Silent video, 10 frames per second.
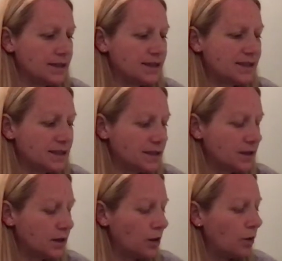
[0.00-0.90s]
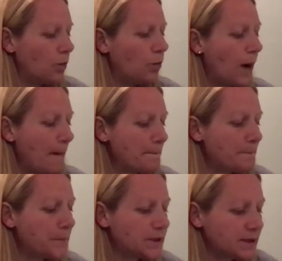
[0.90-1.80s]
T,
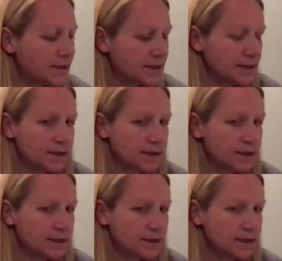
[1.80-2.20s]
wept,